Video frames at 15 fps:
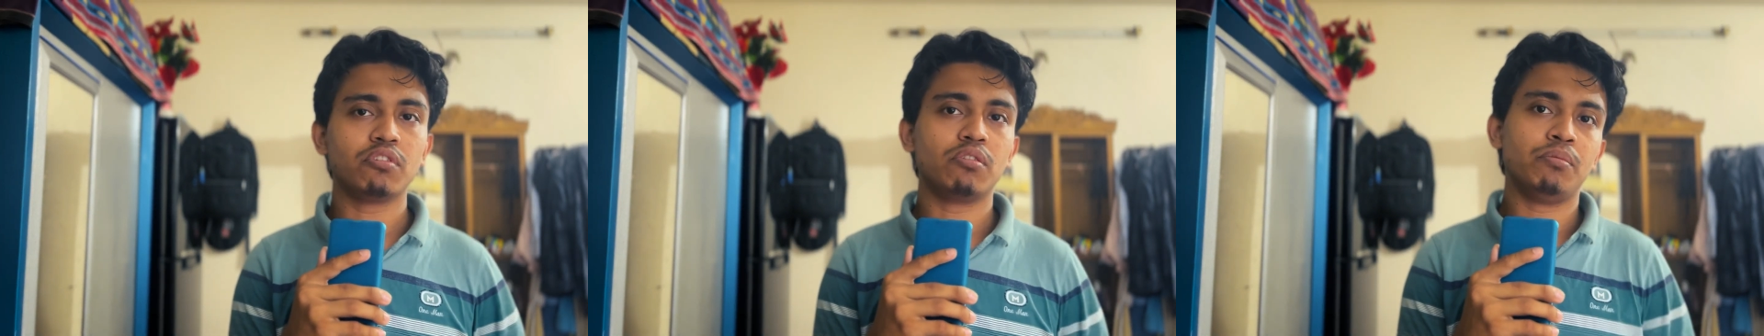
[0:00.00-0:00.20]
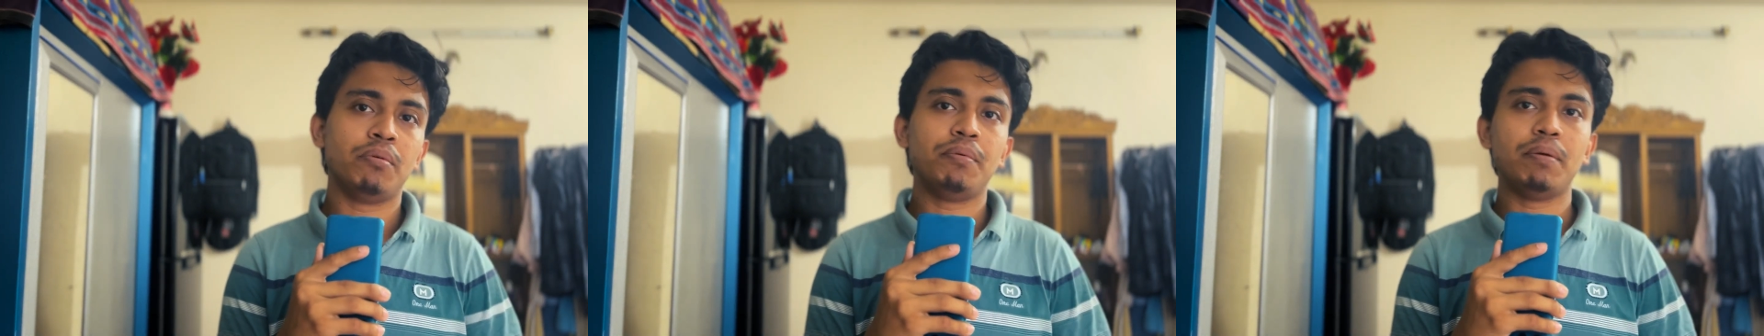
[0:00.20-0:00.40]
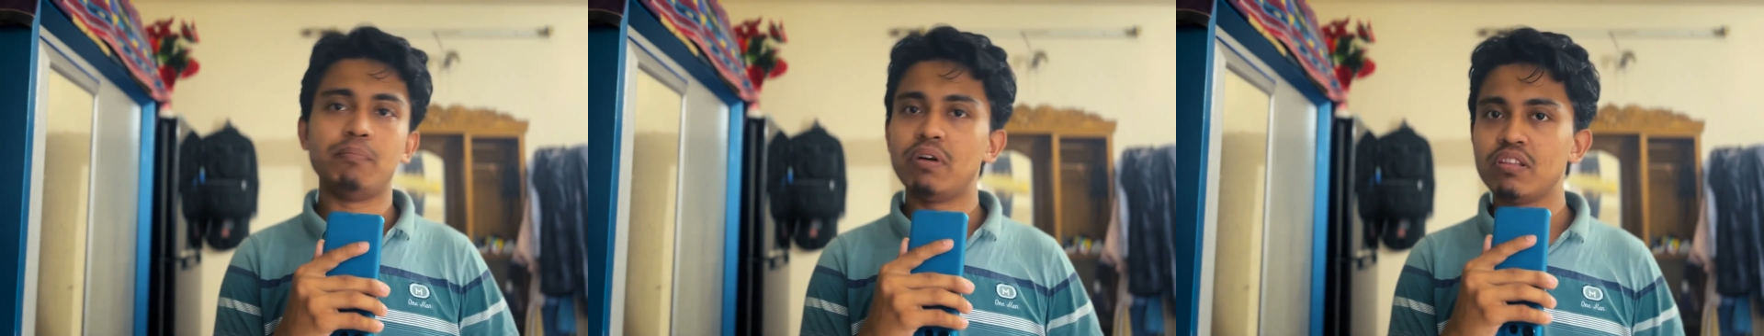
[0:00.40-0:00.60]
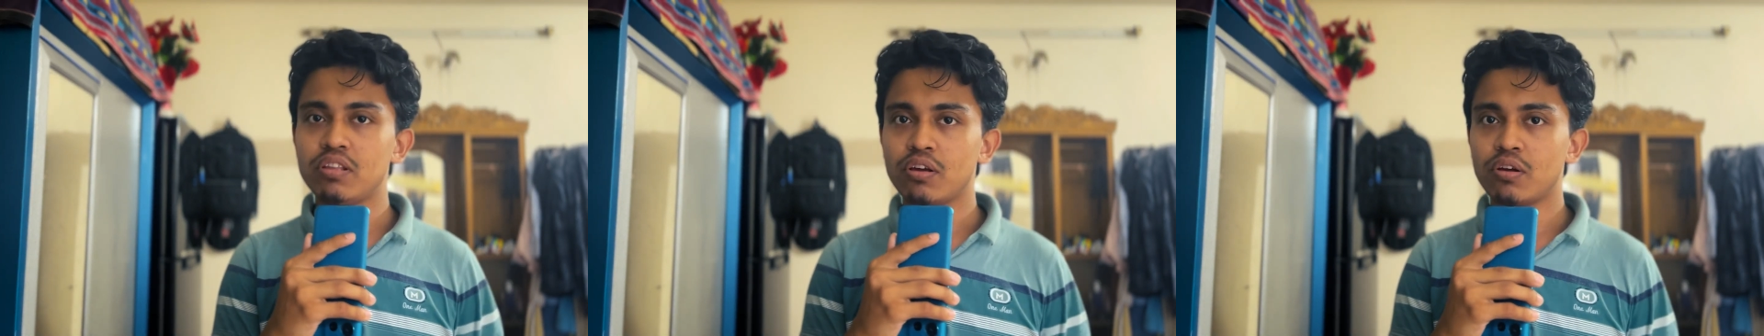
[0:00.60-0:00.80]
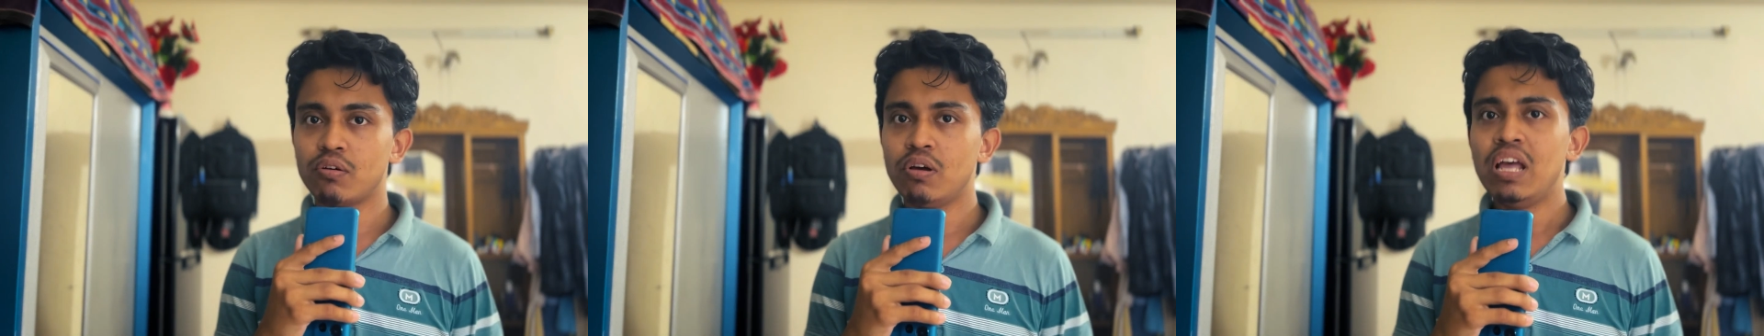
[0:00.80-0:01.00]
or maybe a month
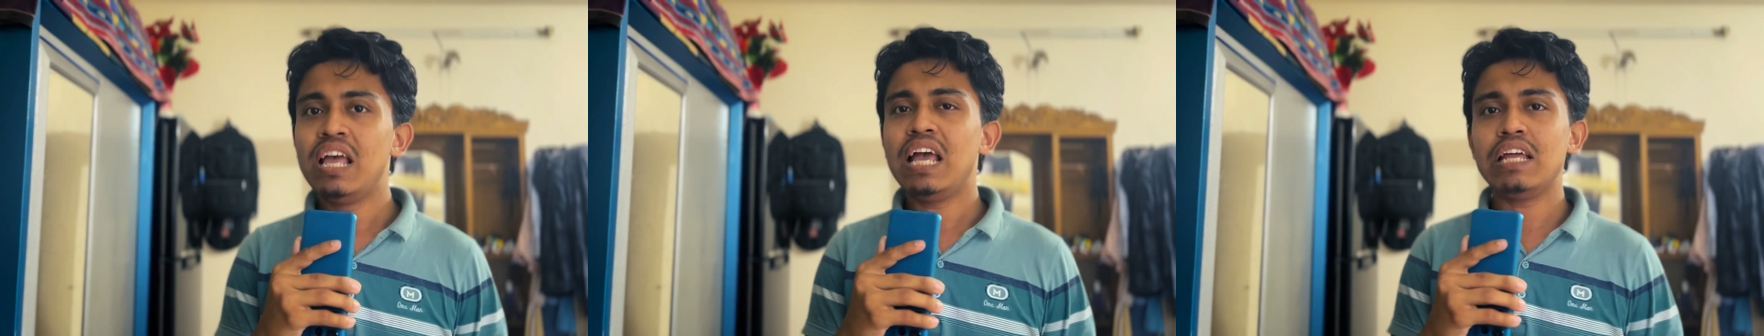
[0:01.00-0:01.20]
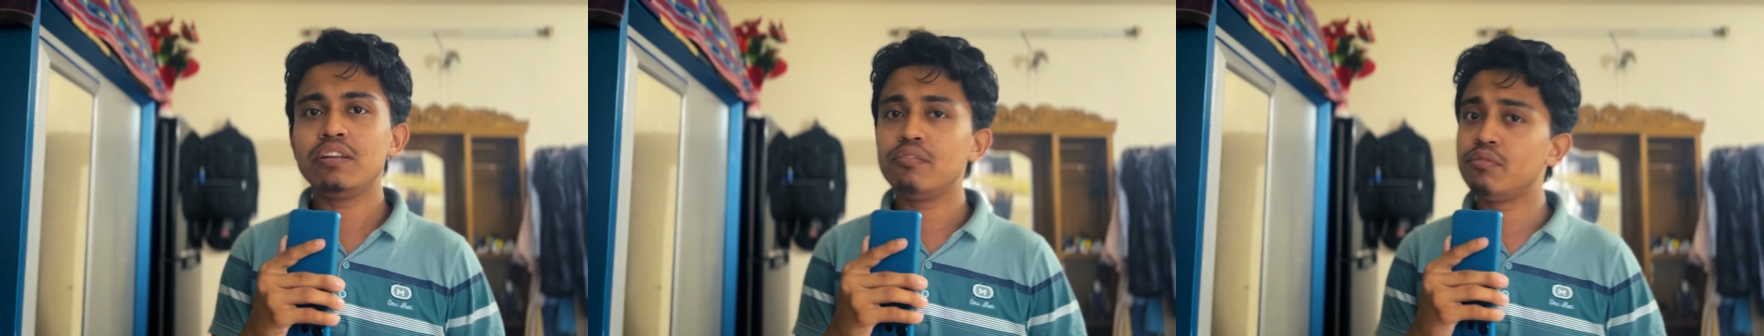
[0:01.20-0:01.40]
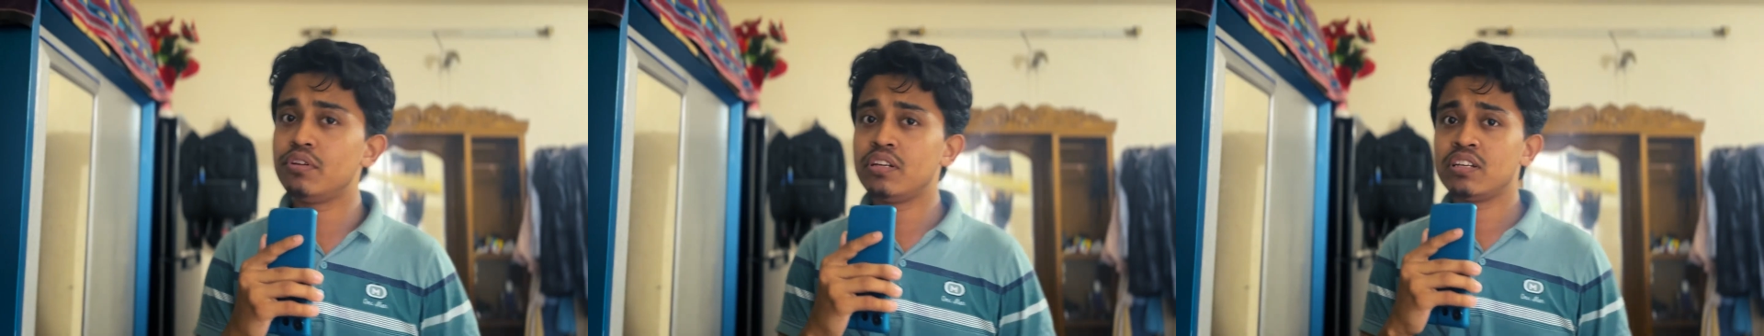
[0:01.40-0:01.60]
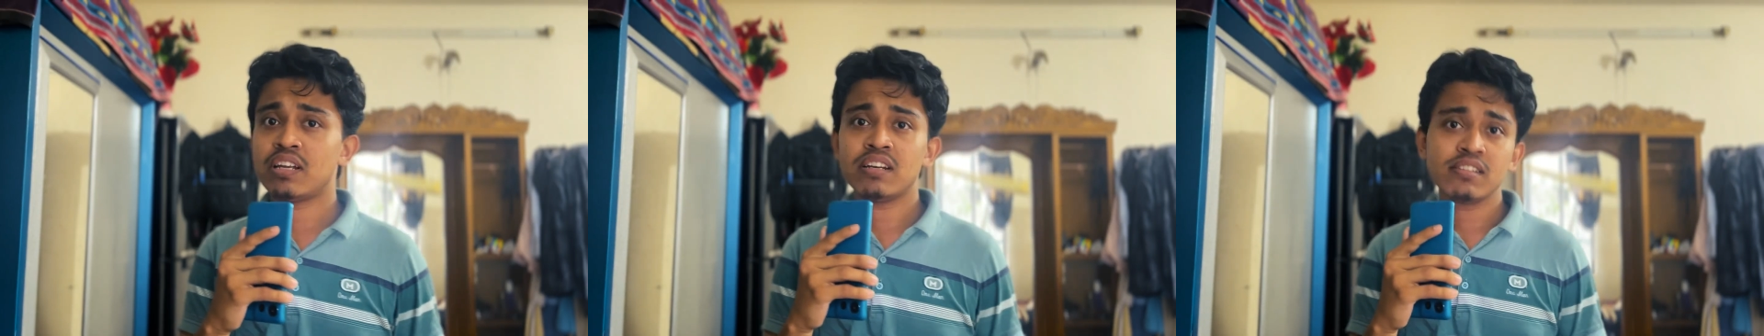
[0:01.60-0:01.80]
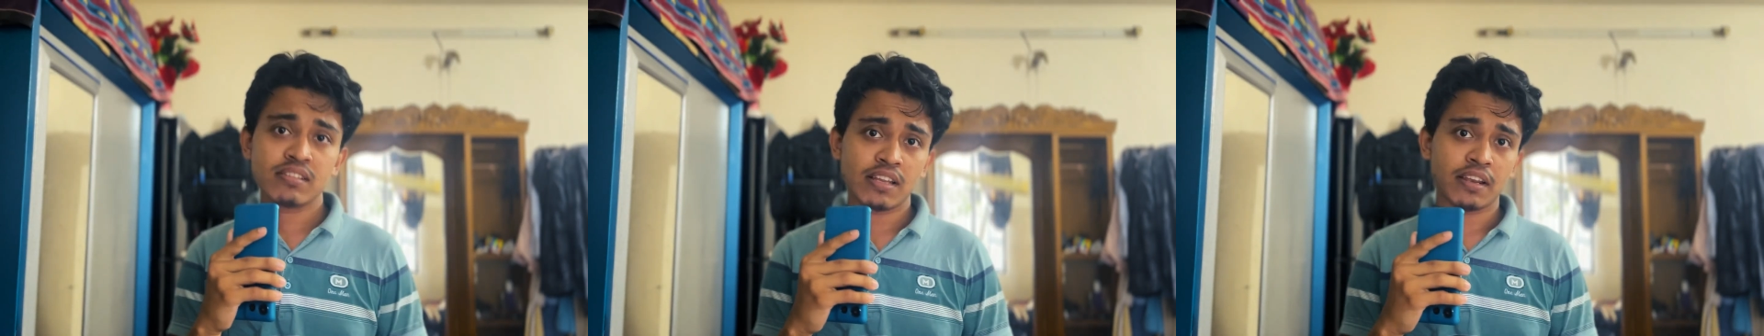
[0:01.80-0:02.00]
ago, and you didn't
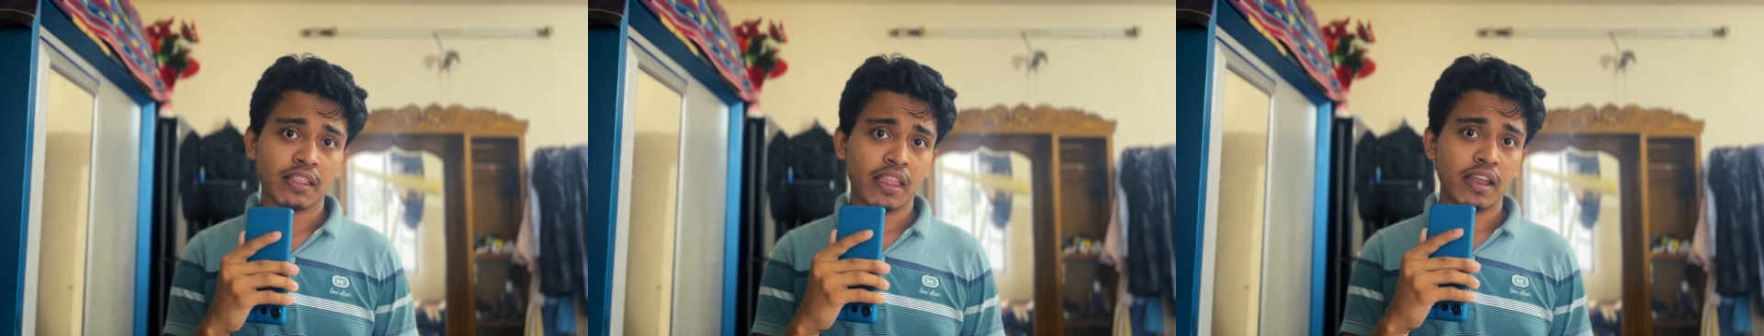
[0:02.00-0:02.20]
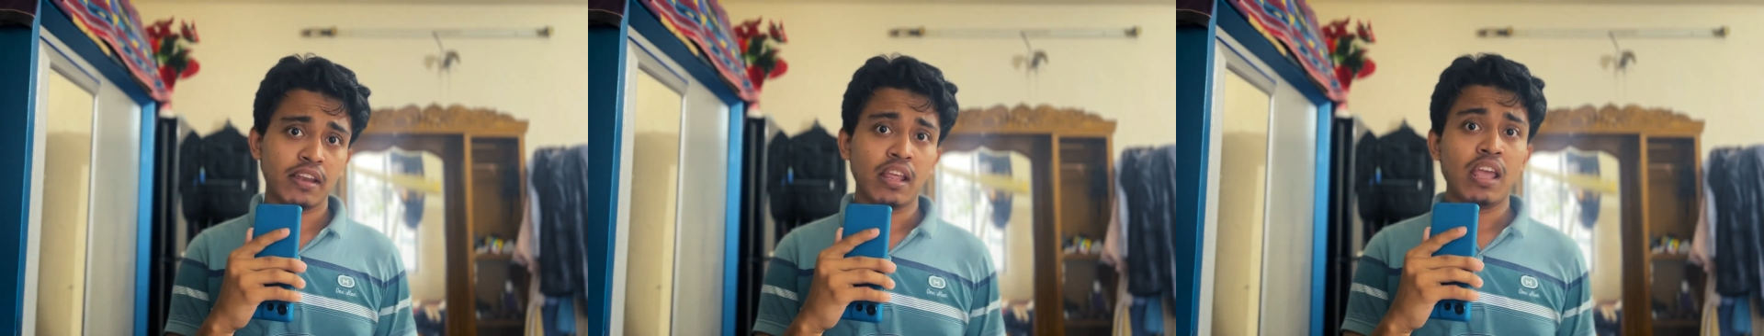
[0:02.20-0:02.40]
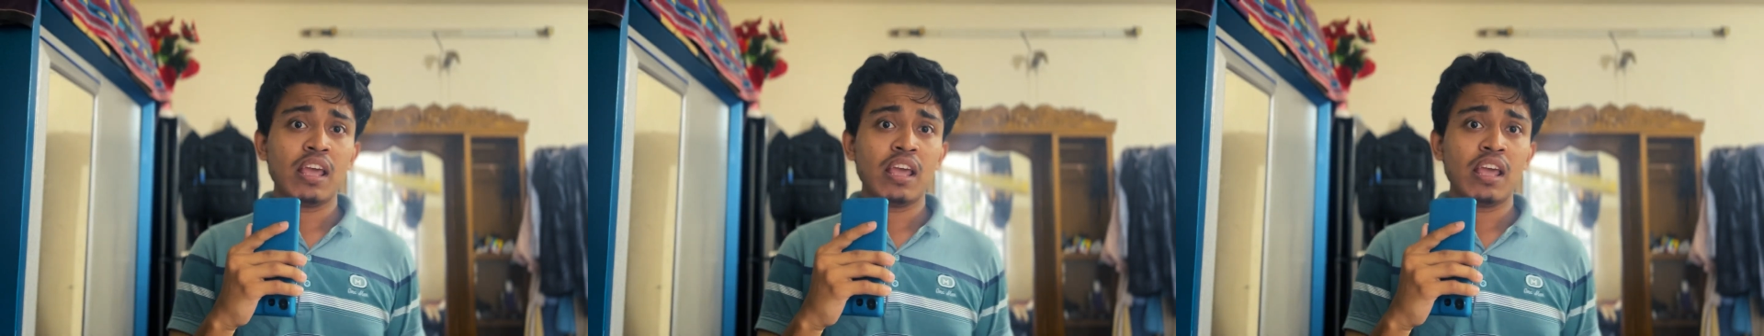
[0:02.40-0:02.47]
understand that,